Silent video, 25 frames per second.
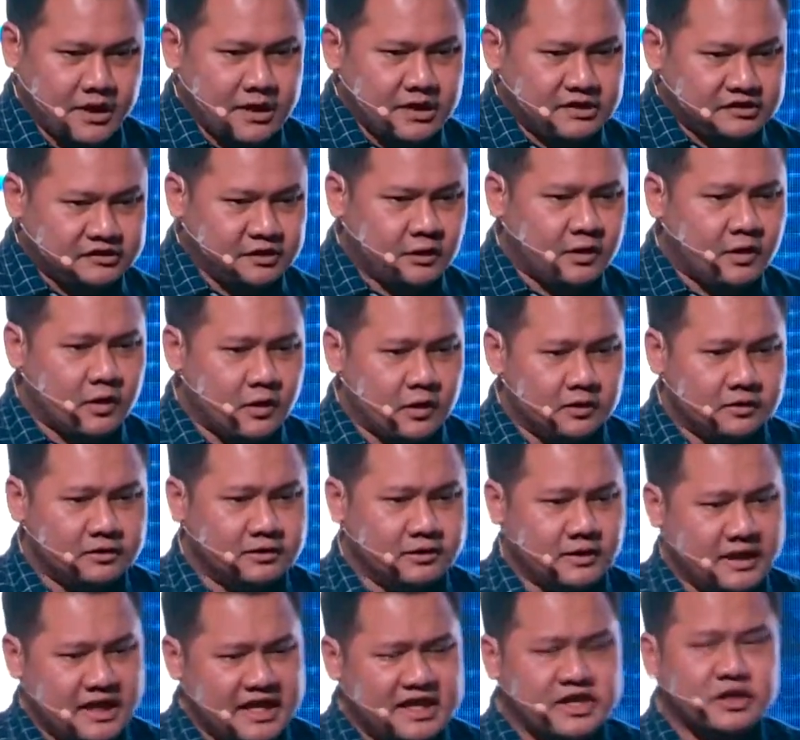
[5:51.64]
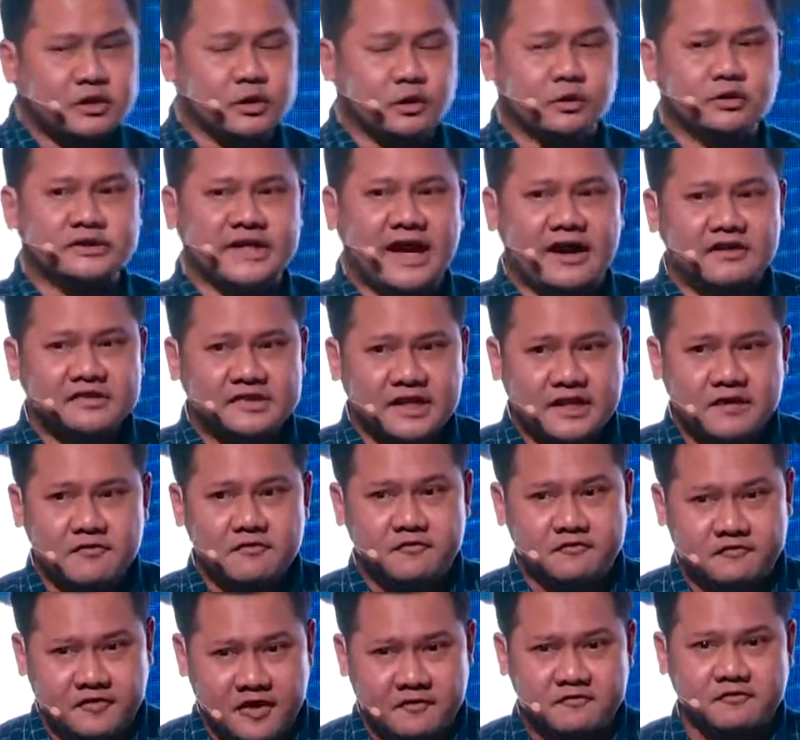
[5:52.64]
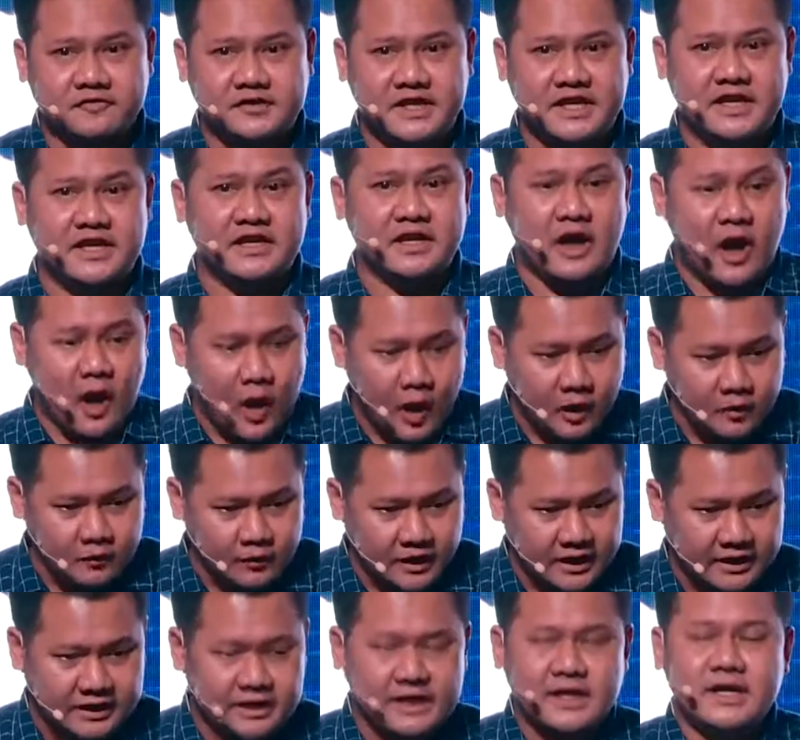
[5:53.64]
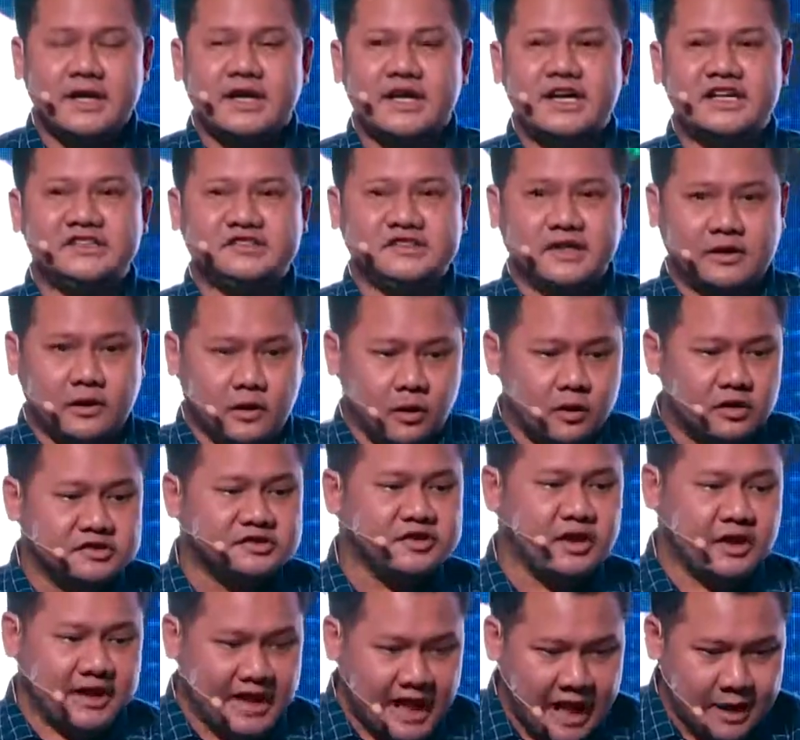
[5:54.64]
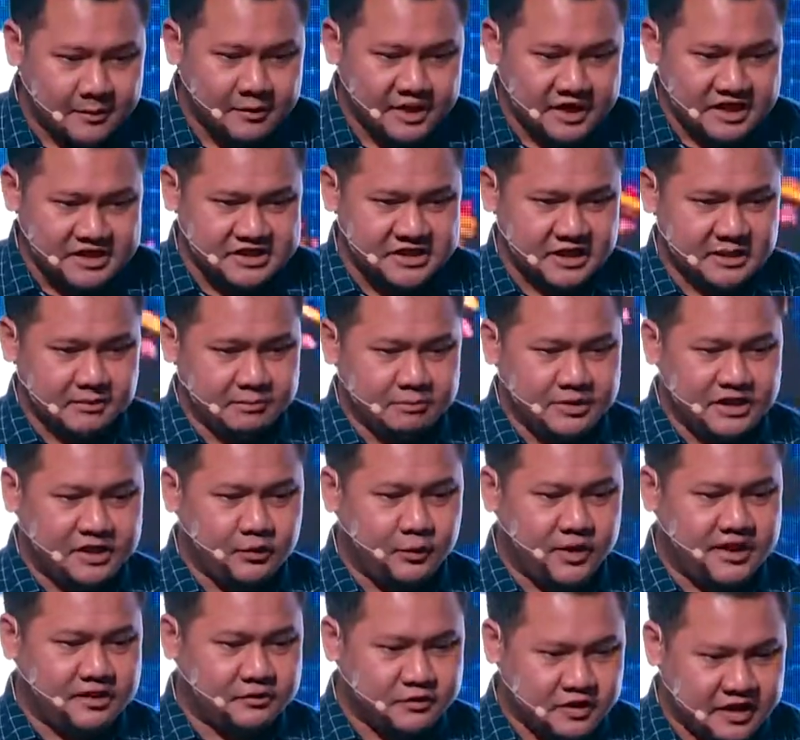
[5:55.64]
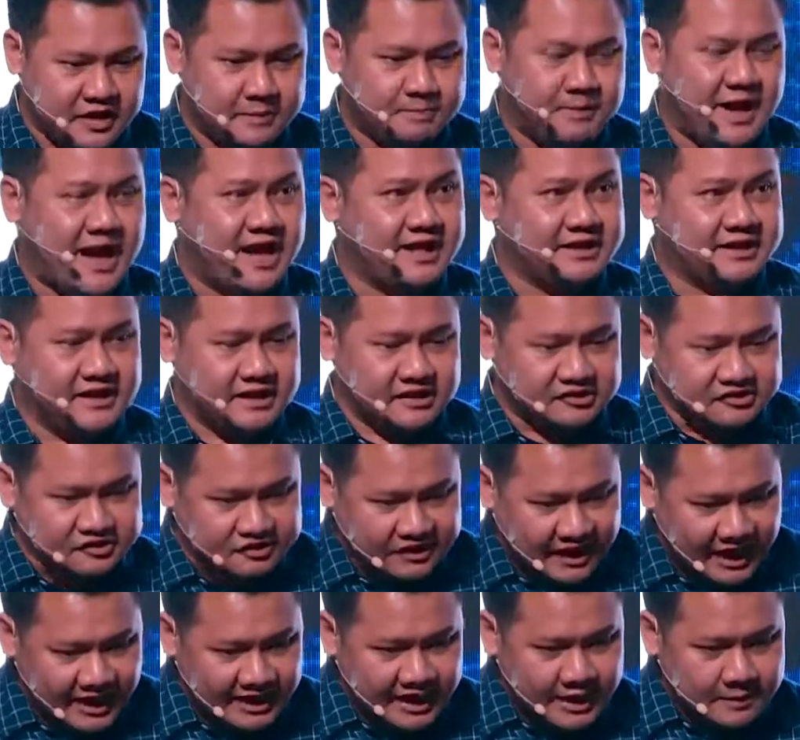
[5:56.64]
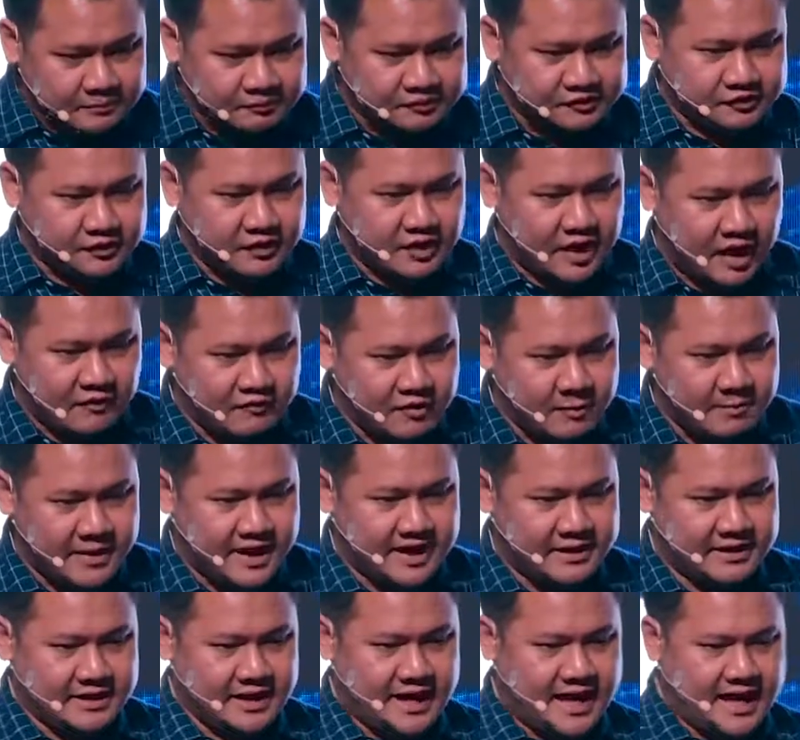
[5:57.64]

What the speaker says: So in 2015 onward, it's a close collaboration between three parties: startups, government,